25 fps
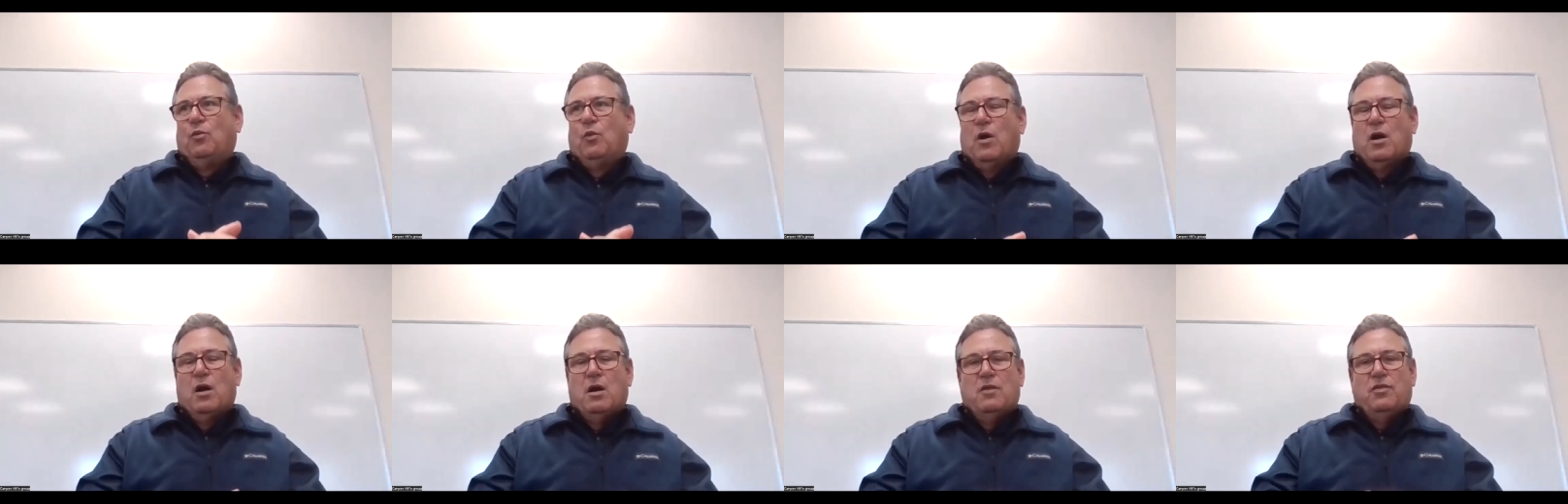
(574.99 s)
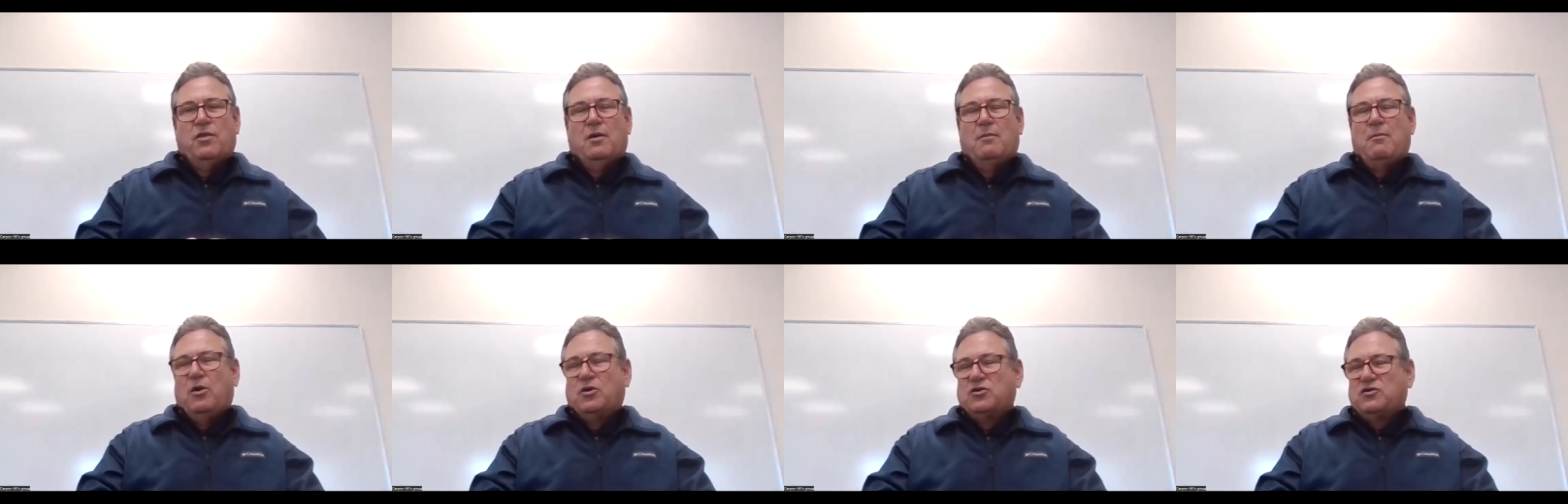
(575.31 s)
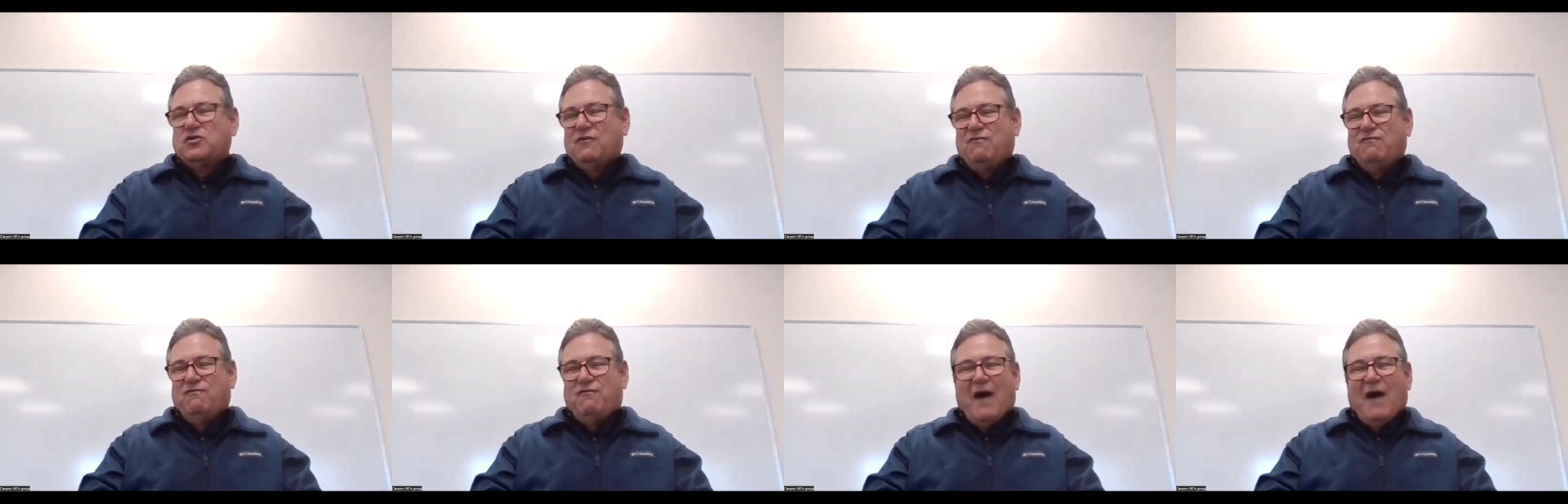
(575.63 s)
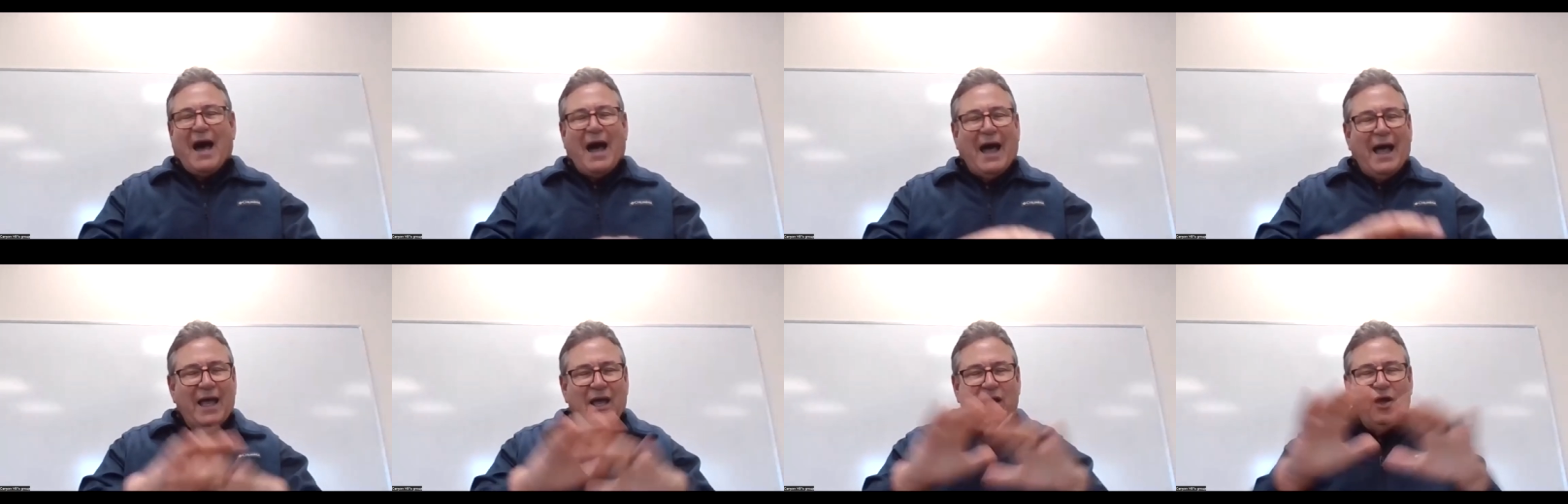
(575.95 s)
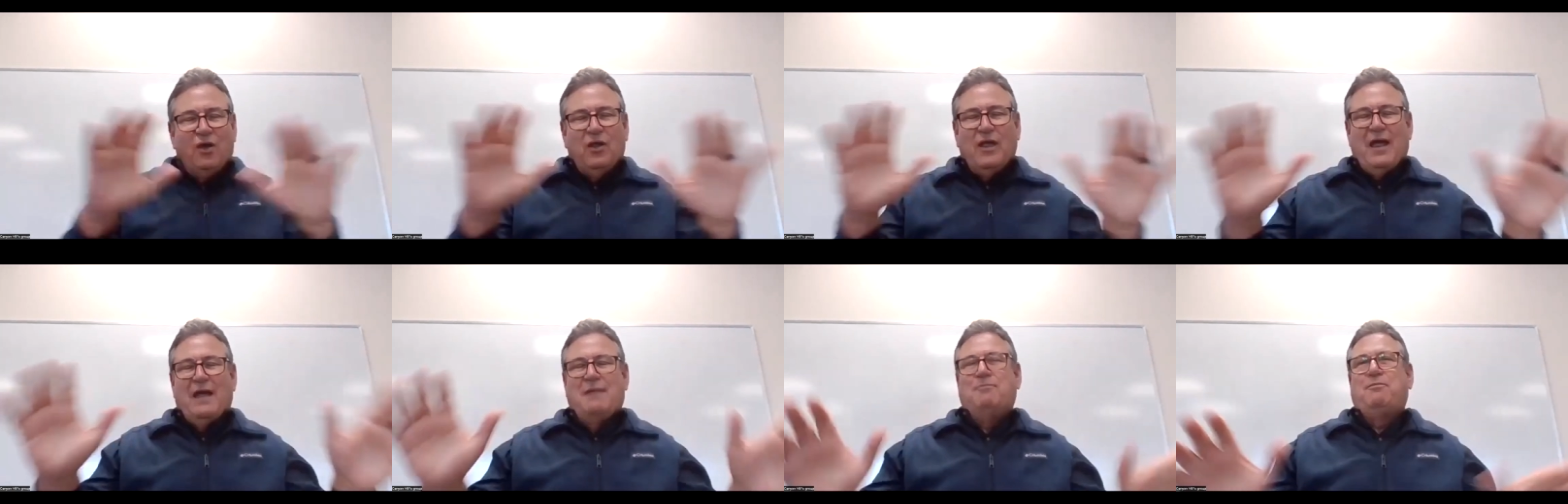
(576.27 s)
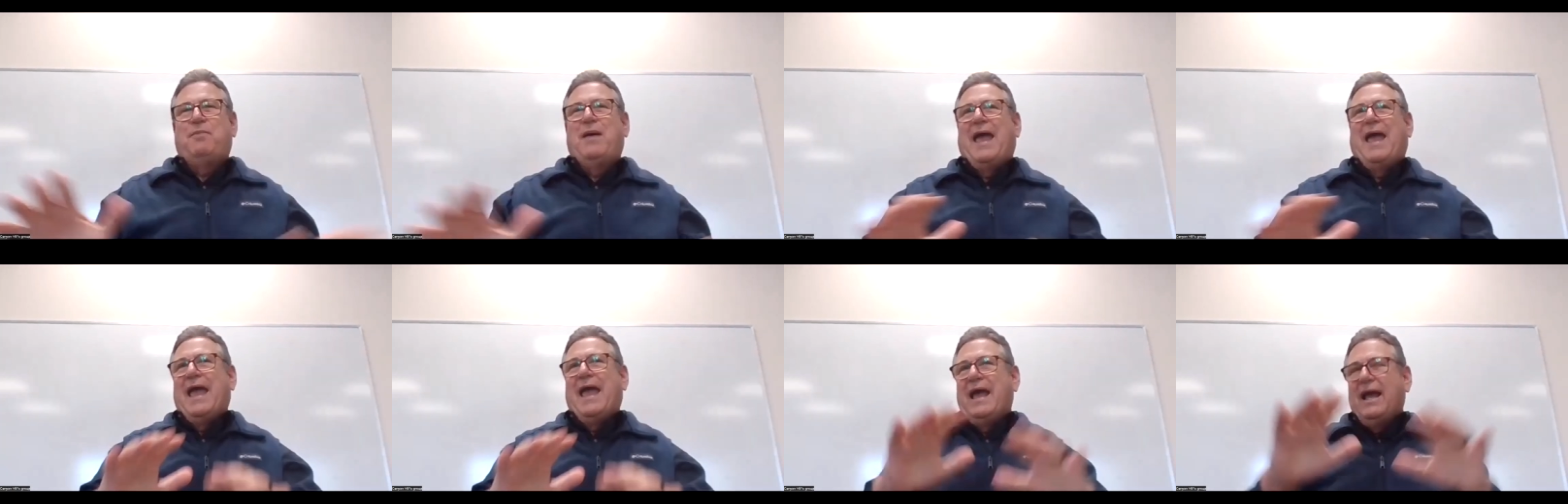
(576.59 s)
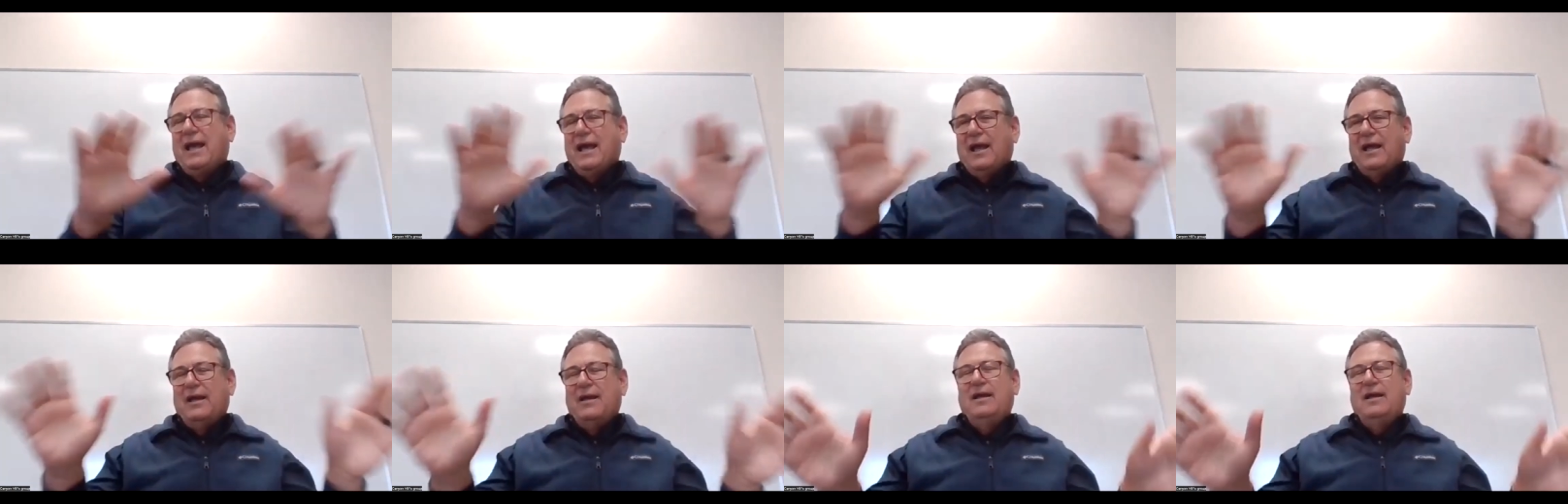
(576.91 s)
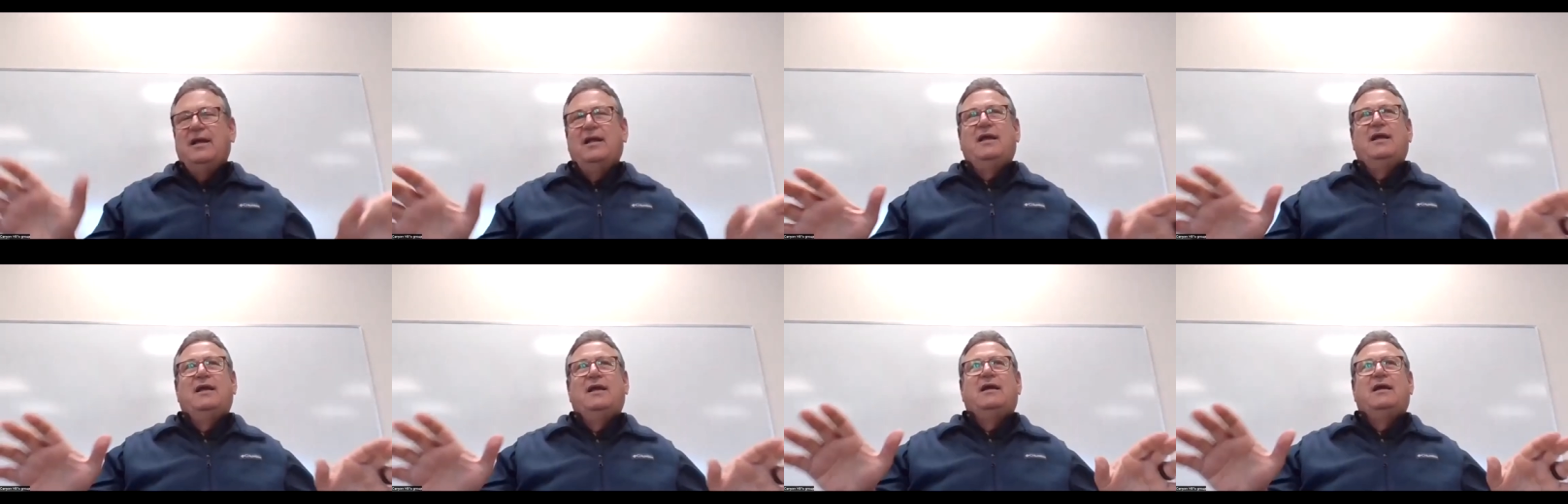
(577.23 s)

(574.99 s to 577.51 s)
where the most vile and pagan